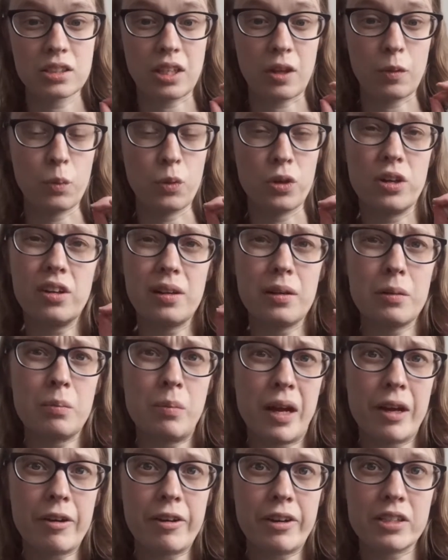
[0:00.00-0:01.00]
that were like
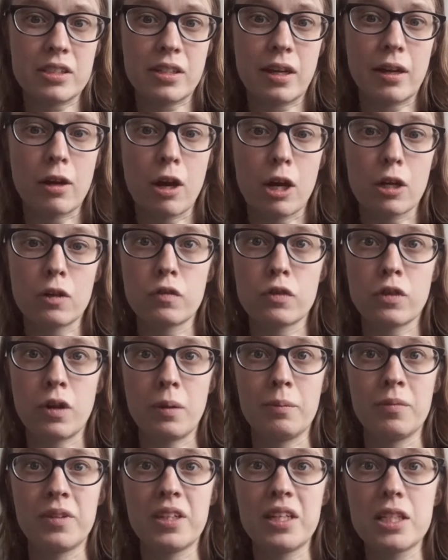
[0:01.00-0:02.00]
migraines I got
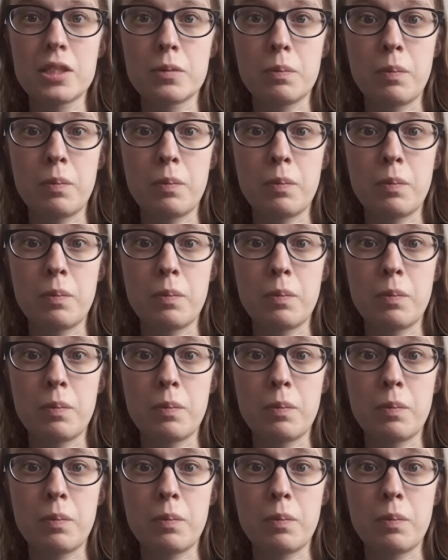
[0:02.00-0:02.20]
from these